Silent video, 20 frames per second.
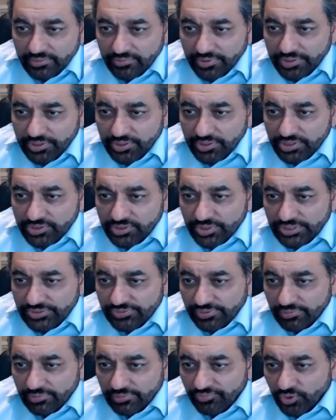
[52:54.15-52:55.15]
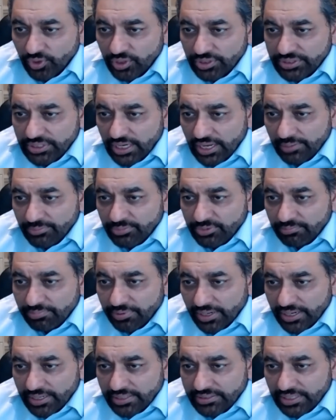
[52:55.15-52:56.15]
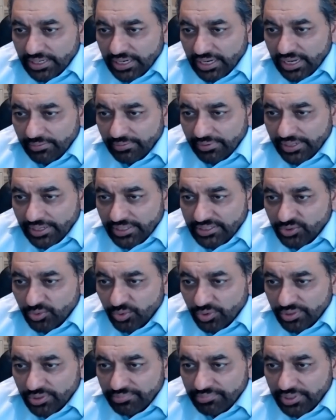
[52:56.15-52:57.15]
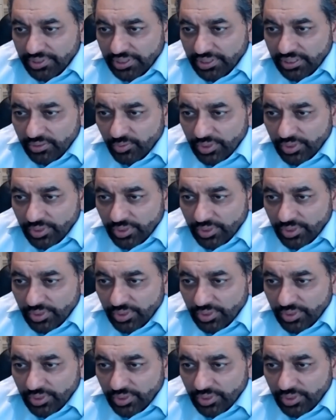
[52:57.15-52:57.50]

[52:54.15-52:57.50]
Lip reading: When you switch from full-time to part-time in H-1B,